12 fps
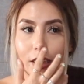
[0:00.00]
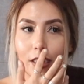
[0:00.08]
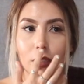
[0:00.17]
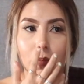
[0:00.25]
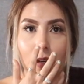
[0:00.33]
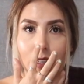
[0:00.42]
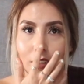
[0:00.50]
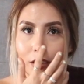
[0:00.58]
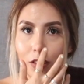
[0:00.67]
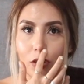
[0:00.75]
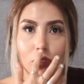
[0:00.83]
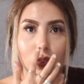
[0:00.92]
This part is
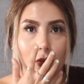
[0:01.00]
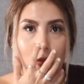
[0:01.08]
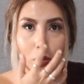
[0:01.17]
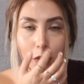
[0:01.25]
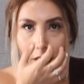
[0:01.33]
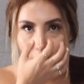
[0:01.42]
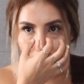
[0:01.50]
still so swollen,